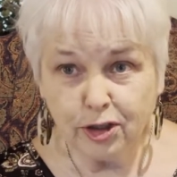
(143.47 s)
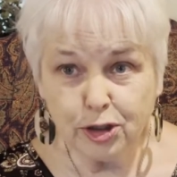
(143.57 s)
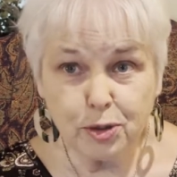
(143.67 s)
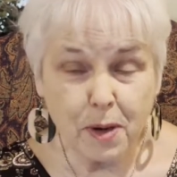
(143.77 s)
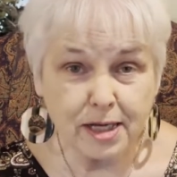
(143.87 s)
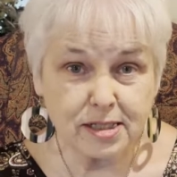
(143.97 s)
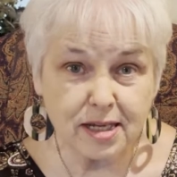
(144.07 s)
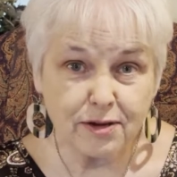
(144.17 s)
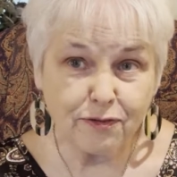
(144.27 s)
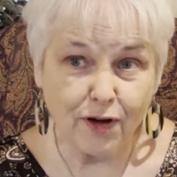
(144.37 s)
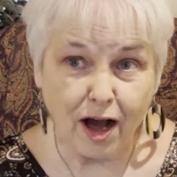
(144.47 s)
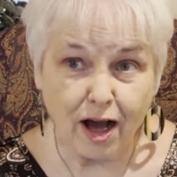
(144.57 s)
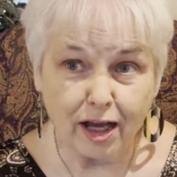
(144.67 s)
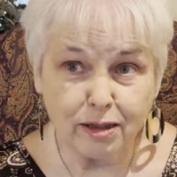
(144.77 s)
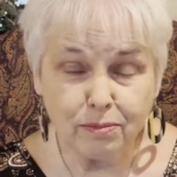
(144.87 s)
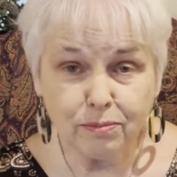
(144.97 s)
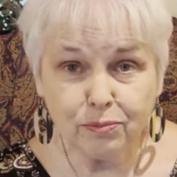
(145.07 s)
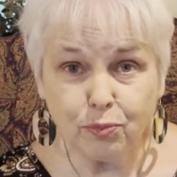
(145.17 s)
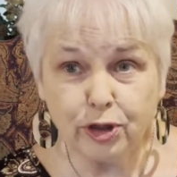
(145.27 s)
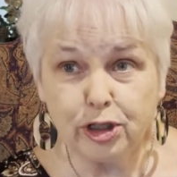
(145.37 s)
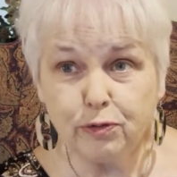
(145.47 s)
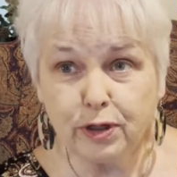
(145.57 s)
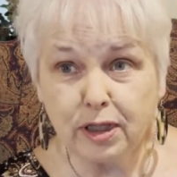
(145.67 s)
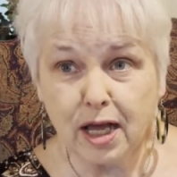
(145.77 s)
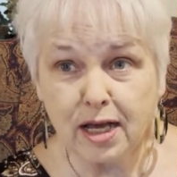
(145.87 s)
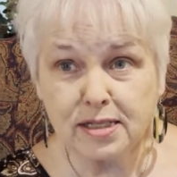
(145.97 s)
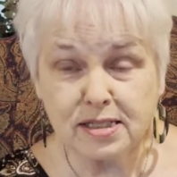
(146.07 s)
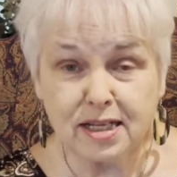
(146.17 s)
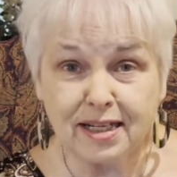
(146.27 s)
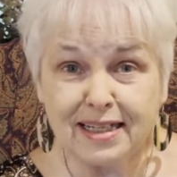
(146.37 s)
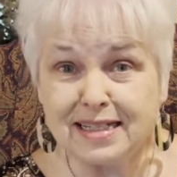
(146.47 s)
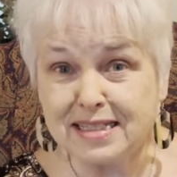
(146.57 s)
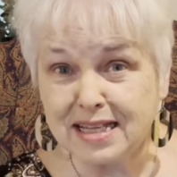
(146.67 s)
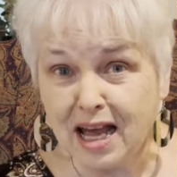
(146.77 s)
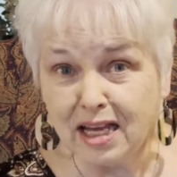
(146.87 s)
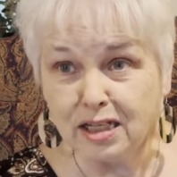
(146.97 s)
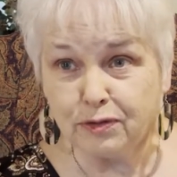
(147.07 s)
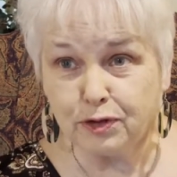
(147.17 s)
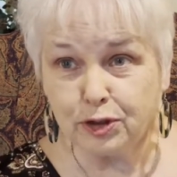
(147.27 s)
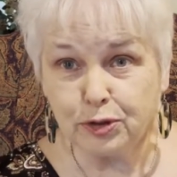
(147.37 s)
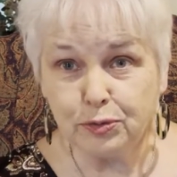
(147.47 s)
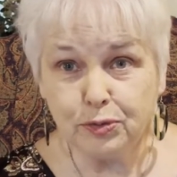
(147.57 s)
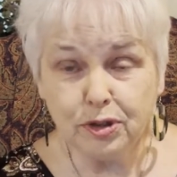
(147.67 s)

You might say fine when you realize that inside of you,